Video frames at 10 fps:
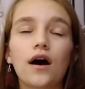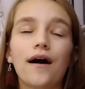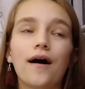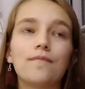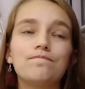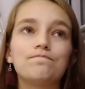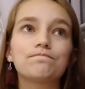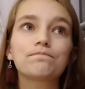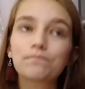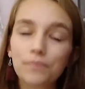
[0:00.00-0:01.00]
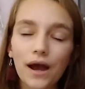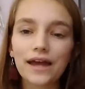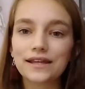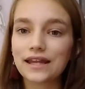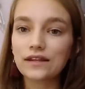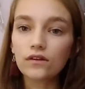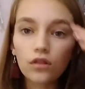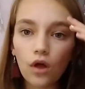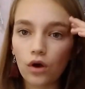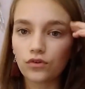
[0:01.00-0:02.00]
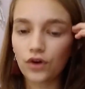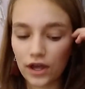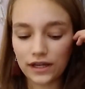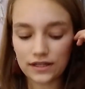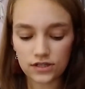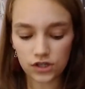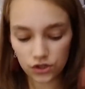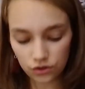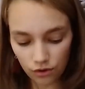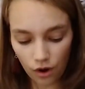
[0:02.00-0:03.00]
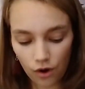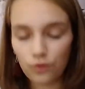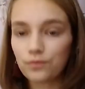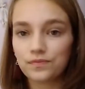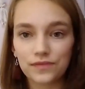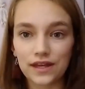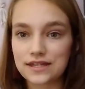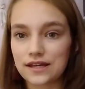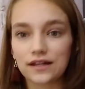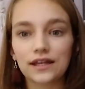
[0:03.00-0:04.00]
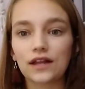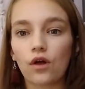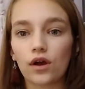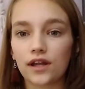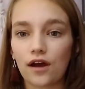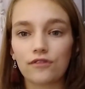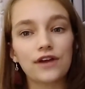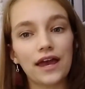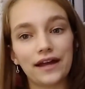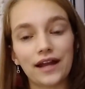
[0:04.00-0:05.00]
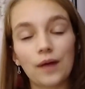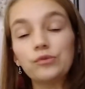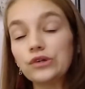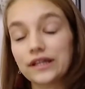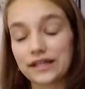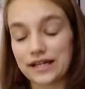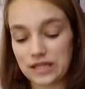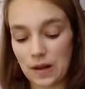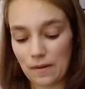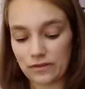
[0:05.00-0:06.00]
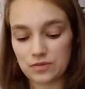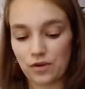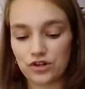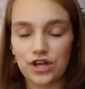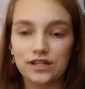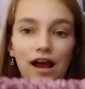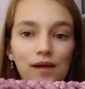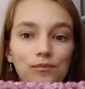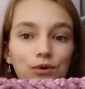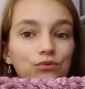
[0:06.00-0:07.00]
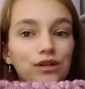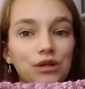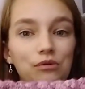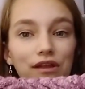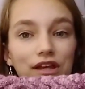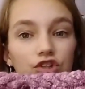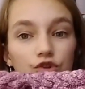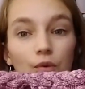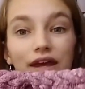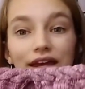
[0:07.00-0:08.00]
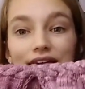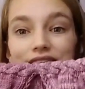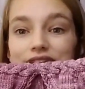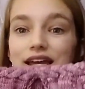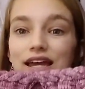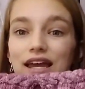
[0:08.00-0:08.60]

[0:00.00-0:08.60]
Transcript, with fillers: Um, but in the long run, it's going to grow. It's going to get long enough, and I'm really excited about this project. I'm really, really enjoying it.